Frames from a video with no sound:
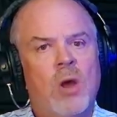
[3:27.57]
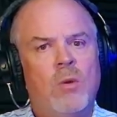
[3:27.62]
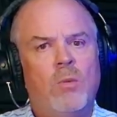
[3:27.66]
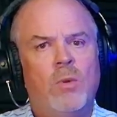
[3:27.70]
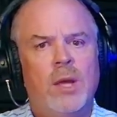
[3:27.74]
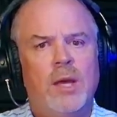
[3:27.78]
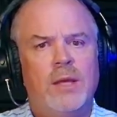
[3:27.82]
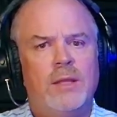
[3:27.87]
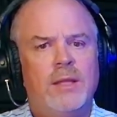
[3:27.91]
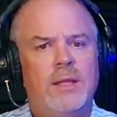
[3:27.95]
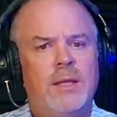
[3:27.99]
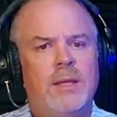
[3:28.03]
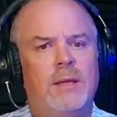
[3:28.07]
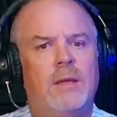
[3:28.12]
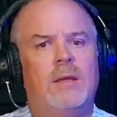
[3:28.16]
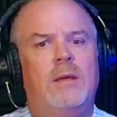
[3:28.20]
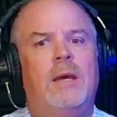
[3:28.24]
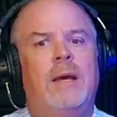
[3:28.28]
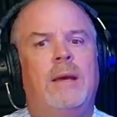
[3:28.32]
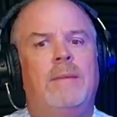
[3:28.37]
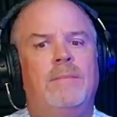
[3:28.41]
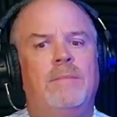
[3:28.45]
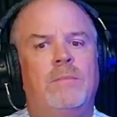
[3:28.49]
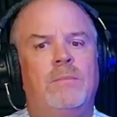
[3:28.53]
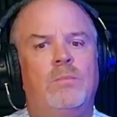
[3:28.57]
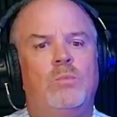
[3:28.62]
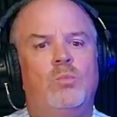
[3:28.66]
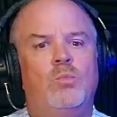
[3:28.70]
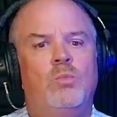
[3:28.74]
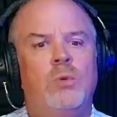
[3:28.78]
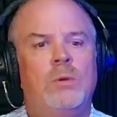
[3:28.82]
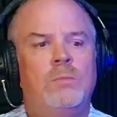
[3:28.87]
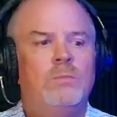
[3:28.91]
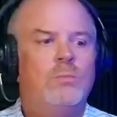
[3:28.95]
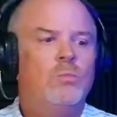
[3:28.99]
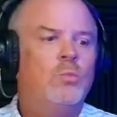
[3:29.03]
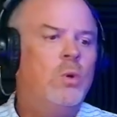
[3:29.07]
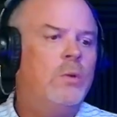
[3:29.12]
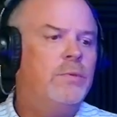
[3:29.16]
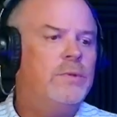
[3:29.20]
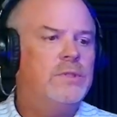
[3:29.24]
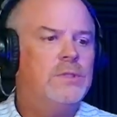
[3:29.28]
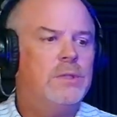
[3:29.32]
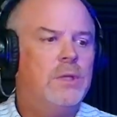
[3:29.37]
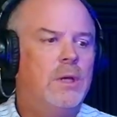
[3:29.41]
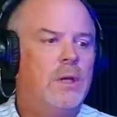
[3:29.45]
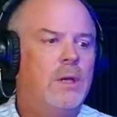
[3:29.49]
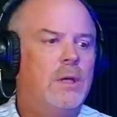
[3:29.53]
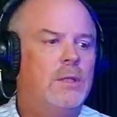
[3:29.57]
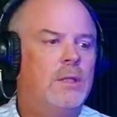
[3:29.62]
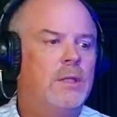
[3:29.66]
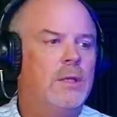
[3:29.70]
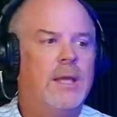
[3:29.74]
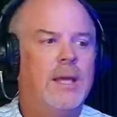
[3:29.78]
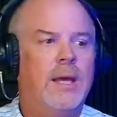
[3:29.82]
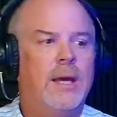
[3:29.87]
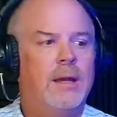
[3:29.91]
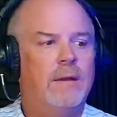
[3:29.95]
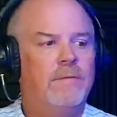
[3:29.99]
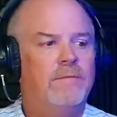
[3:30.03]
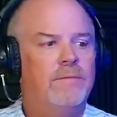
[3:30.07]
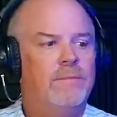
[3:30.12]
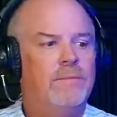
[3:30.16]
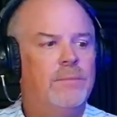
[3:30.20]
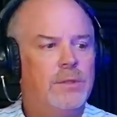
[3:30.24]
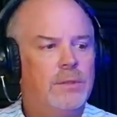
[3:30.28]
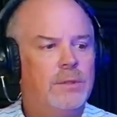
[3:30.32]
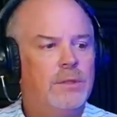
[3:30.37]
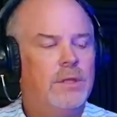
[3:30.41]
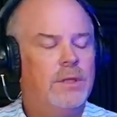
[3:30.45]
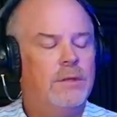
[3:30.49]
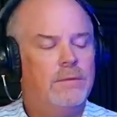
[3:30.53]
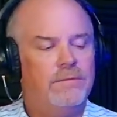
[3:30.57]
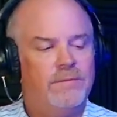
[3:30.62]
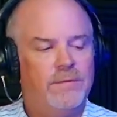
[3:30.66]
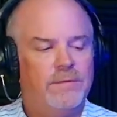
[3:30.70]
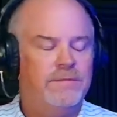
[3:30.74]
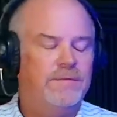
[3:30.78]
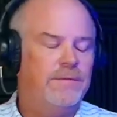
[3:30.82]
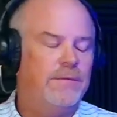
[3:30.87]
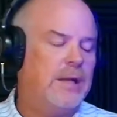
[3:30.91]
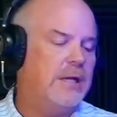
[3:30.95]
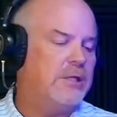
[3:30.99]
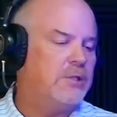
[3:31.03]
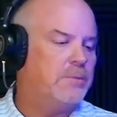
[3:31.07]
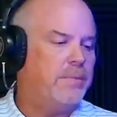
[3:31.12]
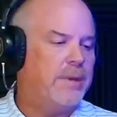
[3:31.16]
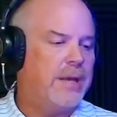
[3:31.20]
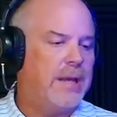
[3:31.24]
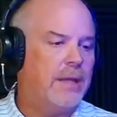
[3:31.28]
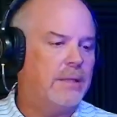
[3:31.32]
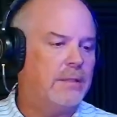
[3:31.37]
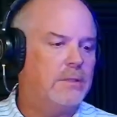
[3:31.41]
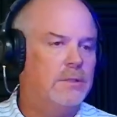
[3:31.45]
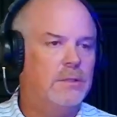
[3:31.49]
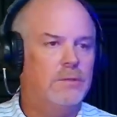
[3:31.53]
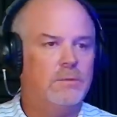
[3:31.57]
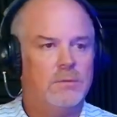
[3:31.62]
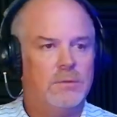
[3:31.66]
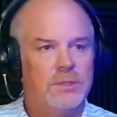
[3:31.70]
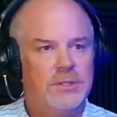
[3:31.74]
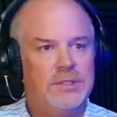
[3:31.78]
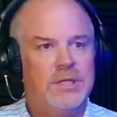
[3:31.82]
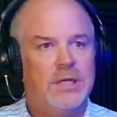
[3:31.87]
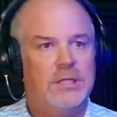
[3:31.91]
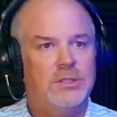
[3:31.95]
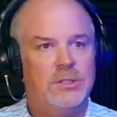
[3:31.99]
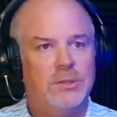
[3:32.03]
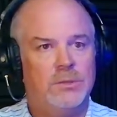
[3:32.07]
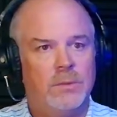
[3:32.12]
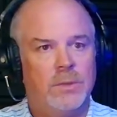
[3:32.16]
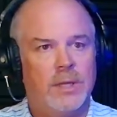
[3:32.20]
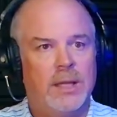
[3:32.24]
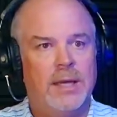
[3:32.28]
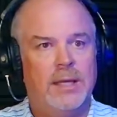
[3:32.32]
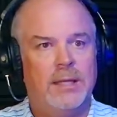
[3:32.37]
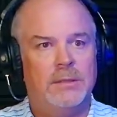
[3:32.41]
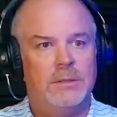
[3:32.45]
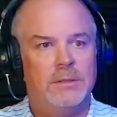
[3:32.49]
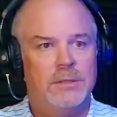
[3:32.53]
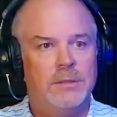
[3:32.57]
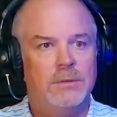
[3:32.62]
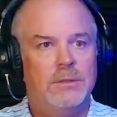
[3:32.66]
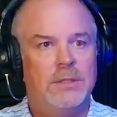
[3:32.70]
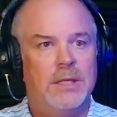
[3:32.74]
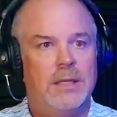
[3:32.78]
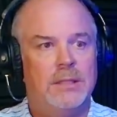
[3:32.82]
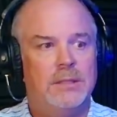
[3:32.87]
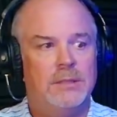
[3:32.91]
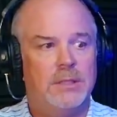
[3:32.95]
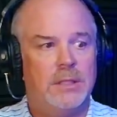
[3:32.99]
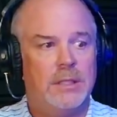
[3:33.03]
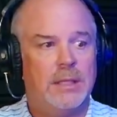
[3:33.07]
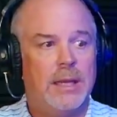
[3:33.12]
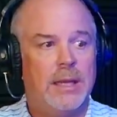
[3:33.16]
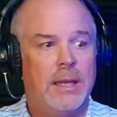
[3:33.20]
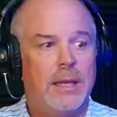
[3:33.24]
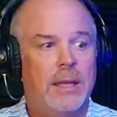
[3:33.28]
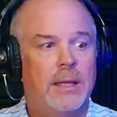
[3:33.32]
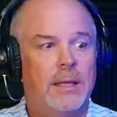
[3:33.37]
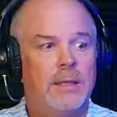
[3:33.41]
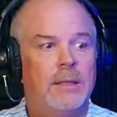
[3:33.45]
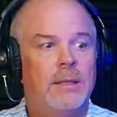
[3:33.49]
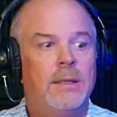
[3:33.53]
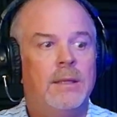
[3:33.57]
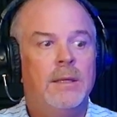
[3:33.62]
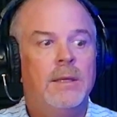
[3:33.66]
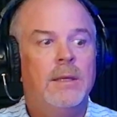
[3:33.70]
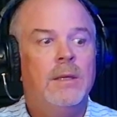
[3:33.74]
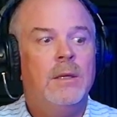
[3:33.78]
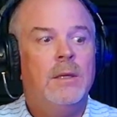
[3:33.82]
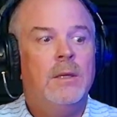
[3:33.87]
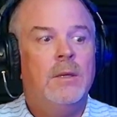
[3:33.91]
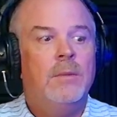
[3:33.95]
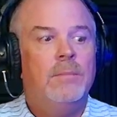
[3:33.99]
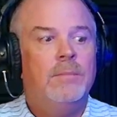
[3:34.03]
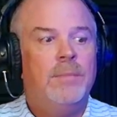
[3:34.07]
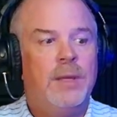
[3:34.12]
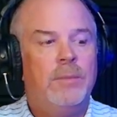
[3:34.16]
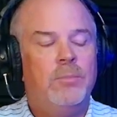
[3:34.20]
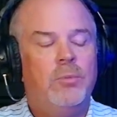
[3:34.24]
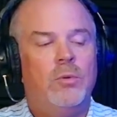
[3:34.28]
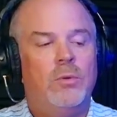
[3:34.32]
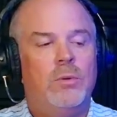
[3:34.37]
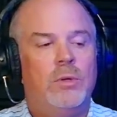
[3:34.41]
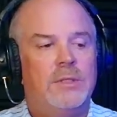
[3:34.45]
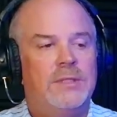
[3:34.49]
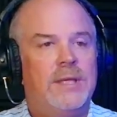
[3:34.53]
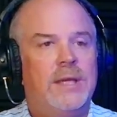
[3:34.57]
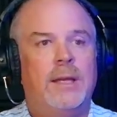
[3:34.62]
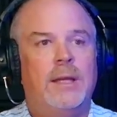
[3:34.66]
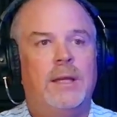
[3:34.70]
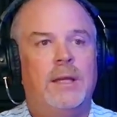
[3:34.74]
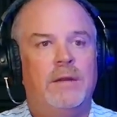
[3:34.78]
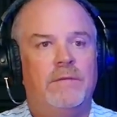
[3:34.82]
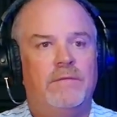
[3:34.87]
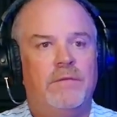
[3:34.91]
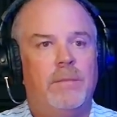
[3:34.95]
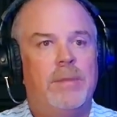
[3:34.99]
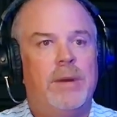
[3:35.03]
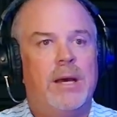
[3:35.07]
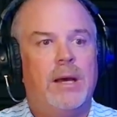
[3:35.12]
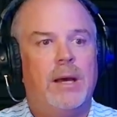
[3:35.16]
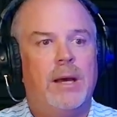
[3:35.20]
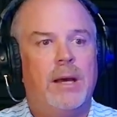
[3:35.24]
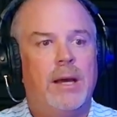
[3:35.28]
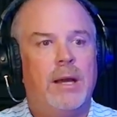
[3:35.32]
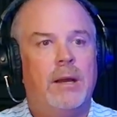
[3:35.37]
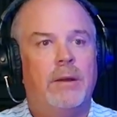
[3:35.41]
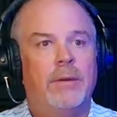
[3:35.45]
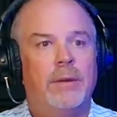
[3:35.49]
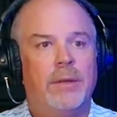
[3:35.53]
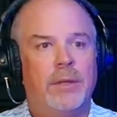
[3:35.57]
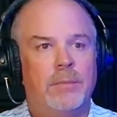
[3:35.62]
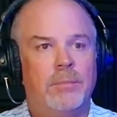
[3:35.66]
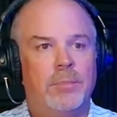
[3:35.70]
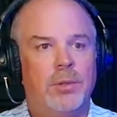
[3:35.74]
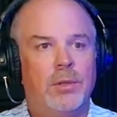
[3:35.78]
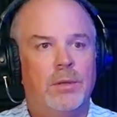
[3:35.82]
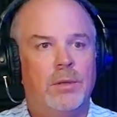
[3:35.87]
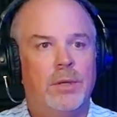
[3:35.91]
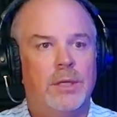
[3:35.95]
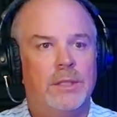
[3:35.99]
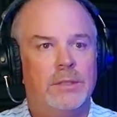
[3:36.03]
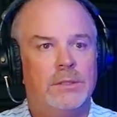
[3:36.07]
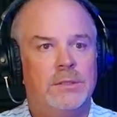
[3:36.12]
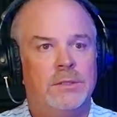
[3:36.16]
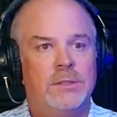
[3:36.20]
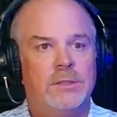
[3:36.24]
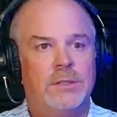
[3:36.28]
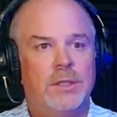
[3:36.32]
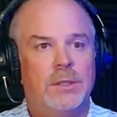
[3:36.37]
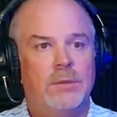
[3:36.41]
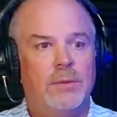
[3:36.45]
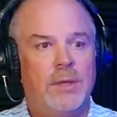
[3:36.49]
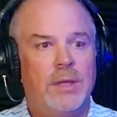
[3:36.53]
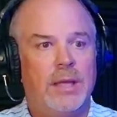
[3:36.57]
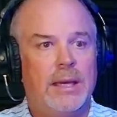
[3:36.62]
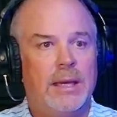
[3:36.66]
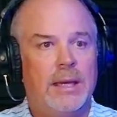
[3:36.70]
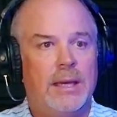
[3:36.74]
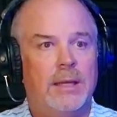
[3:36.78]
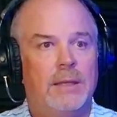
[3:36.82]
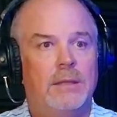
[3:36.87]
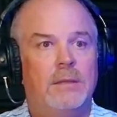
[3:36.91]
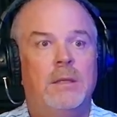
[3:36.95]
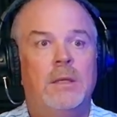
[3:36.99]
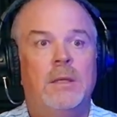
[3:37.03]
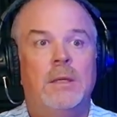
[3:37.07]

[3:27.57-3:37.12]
Well, I think what we saw in the kind of, if we flash back to the recession we had in 2009, people were tentative about hiring employees, and so we had